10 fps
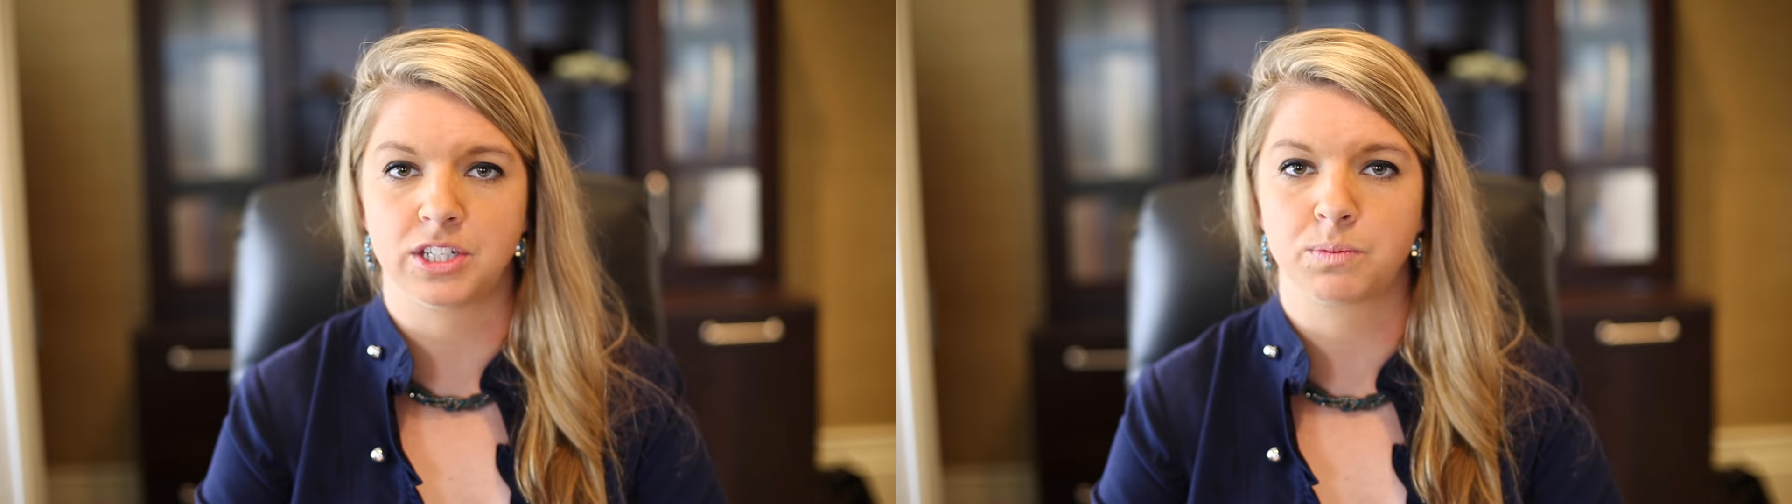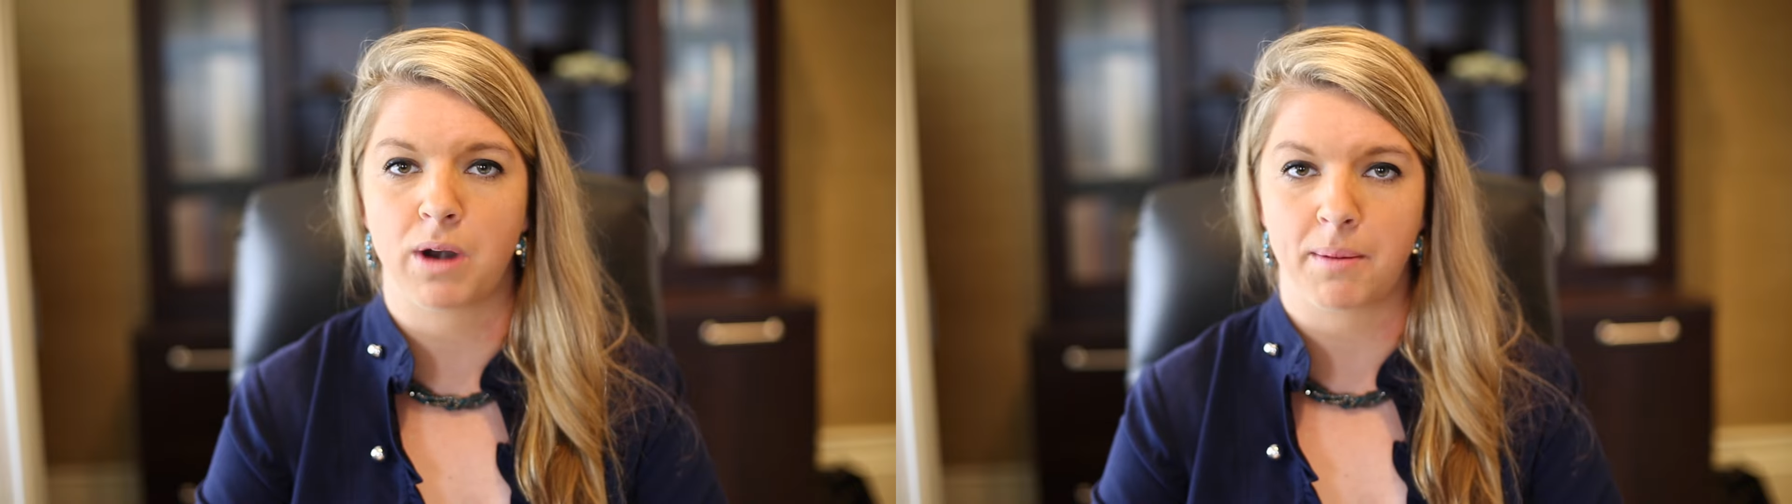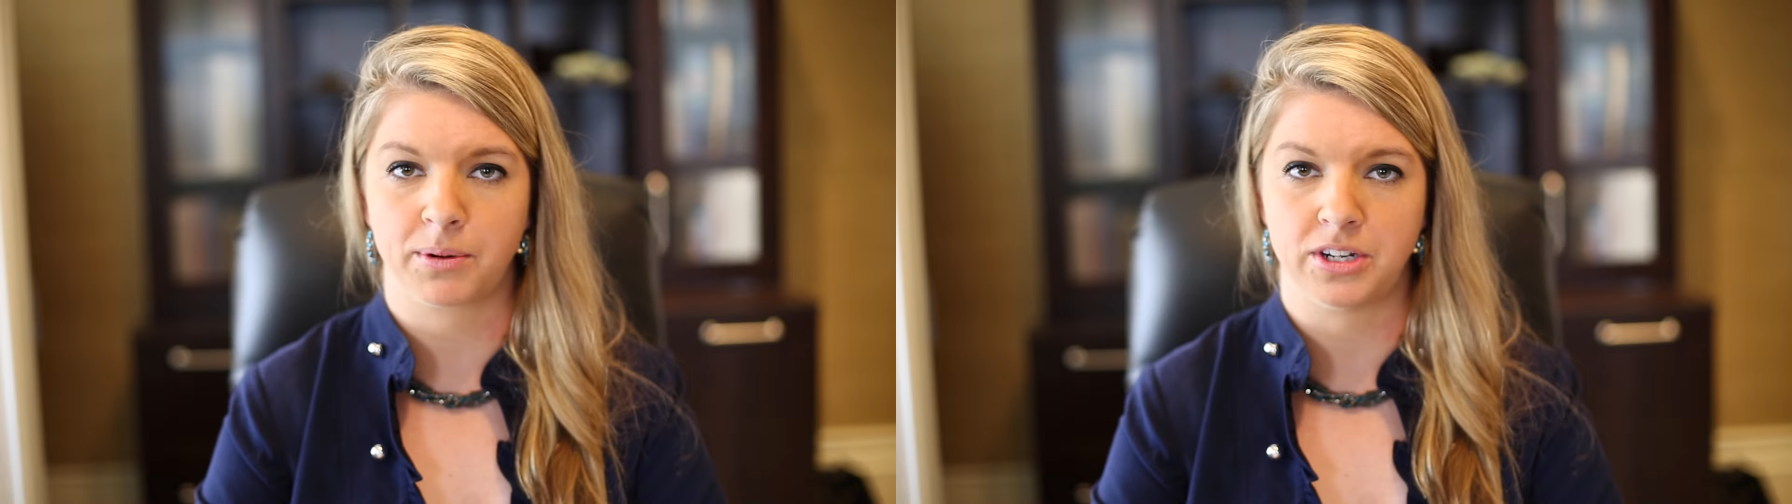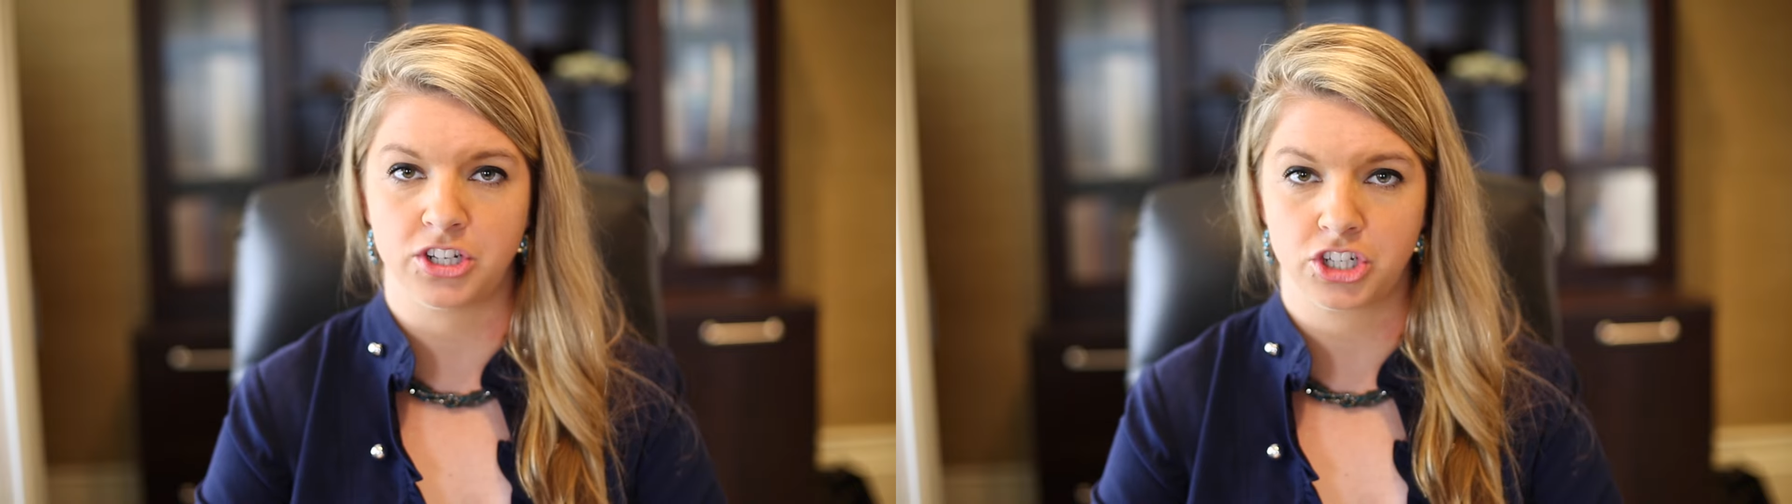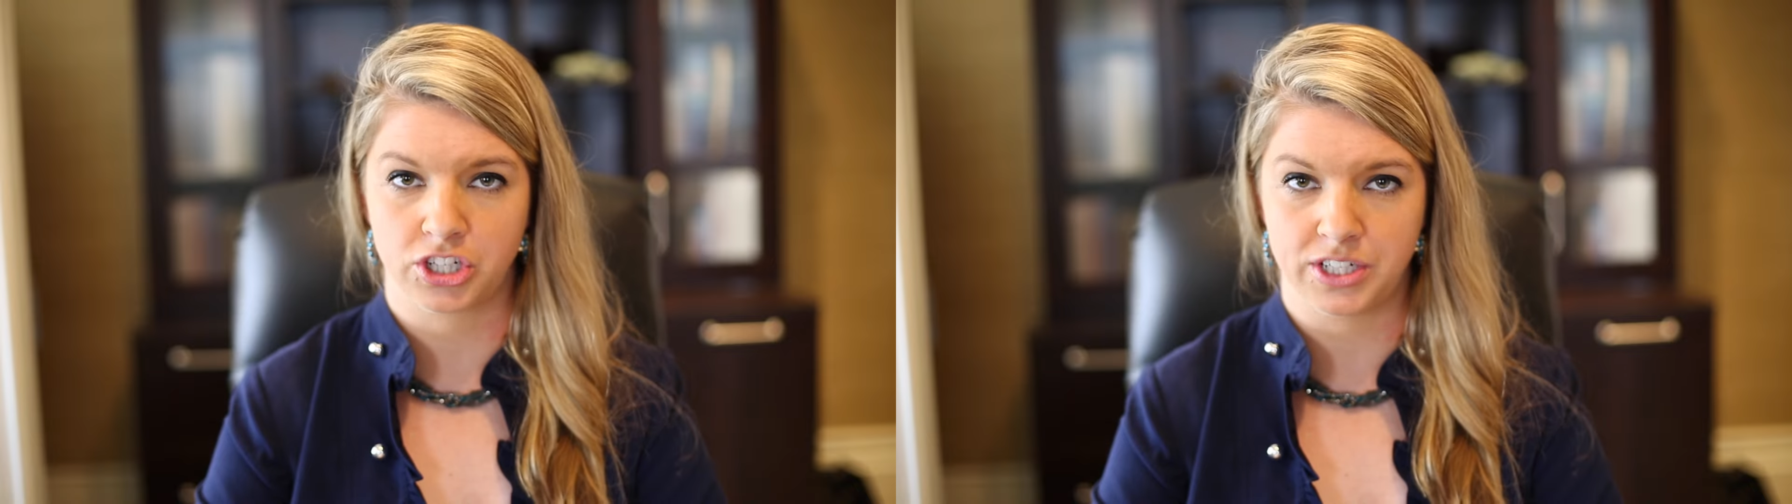is proper
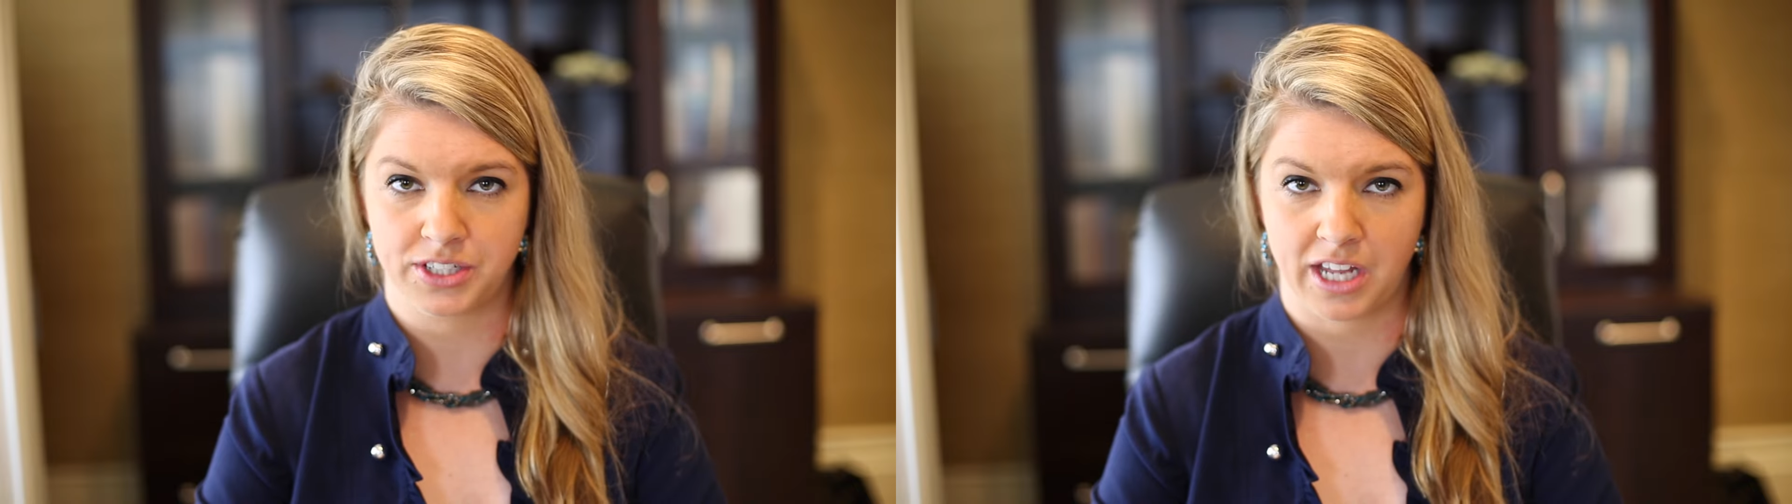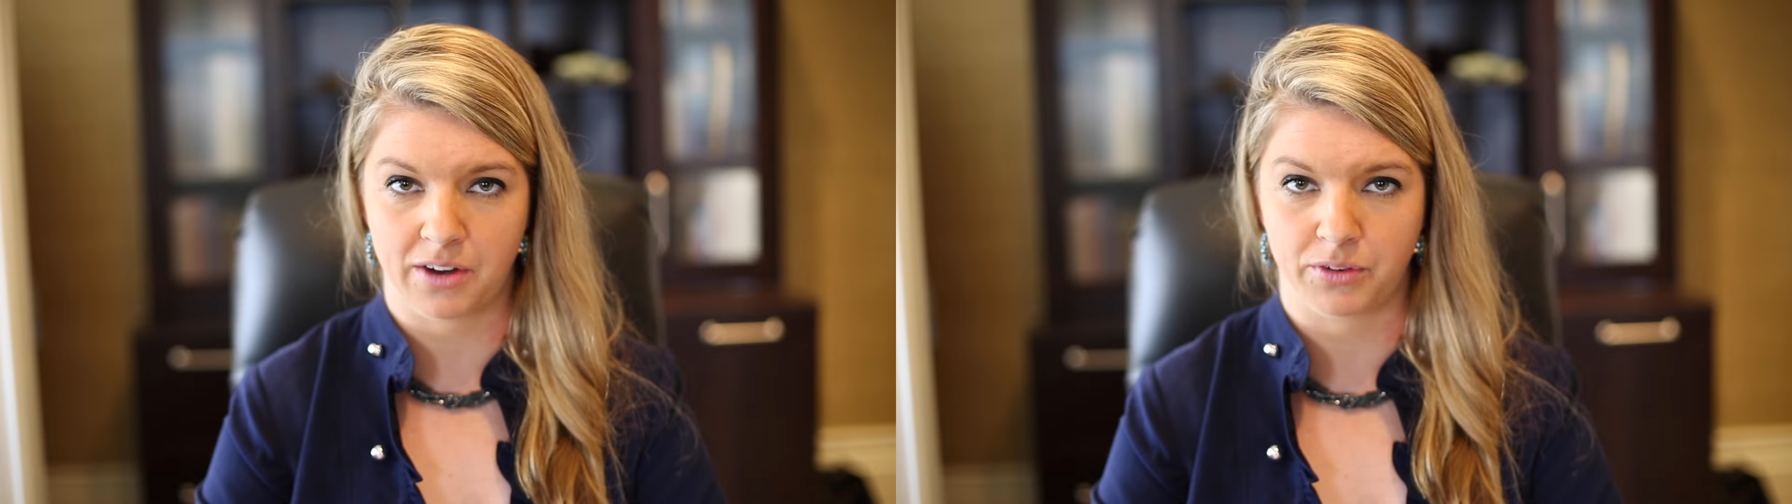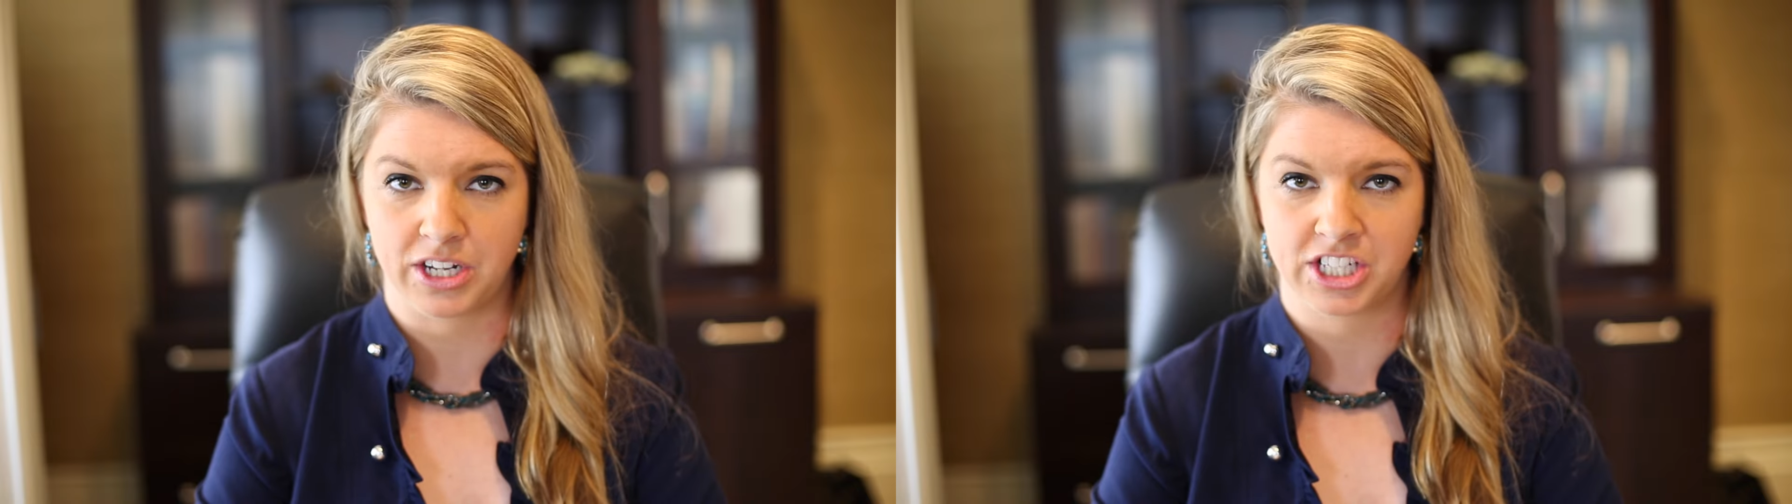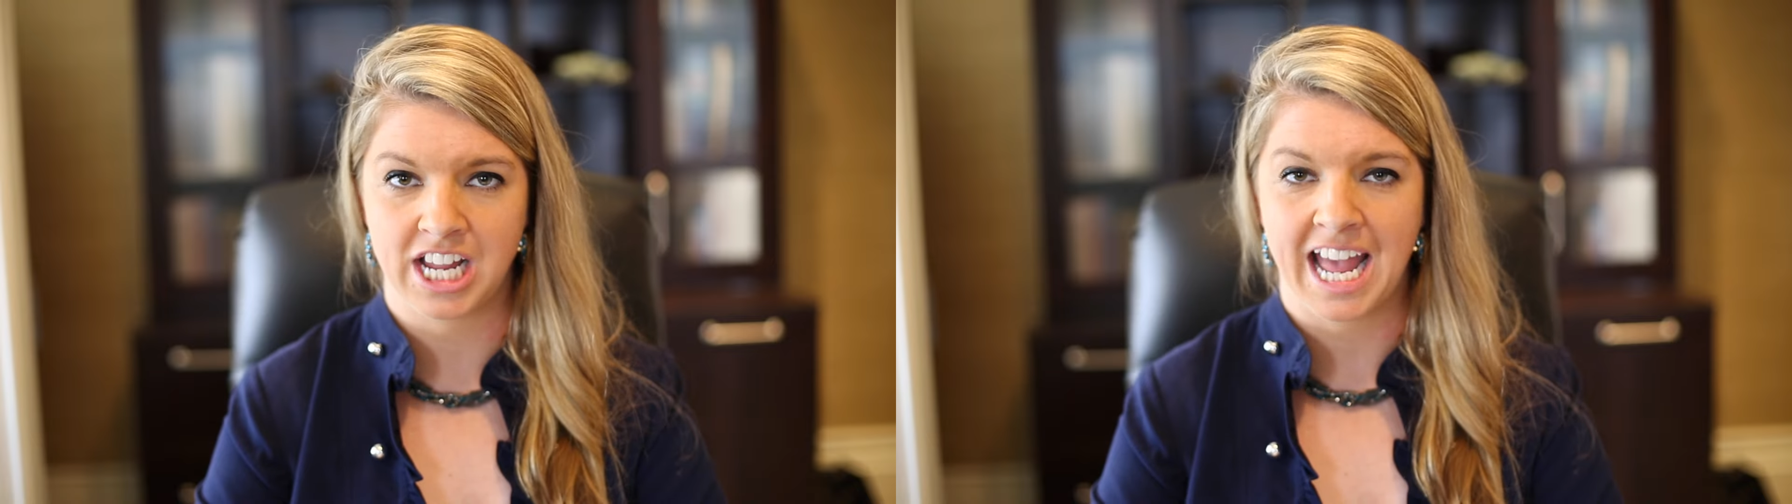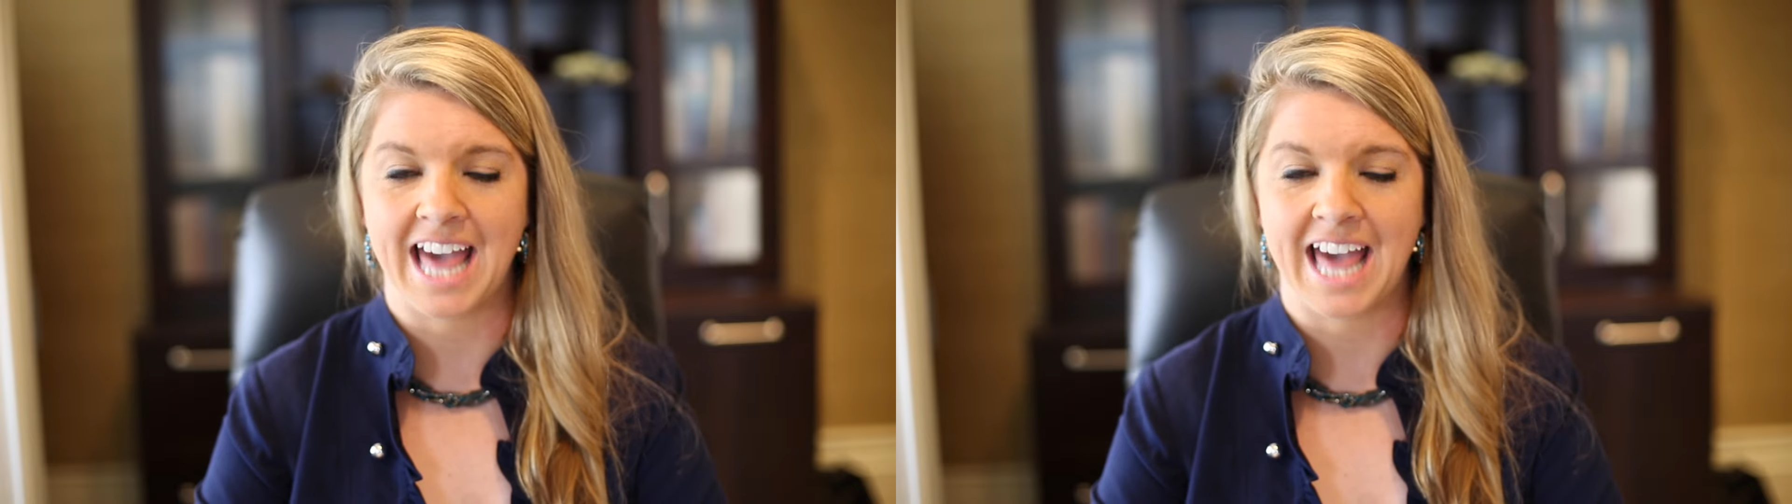insurance coverage,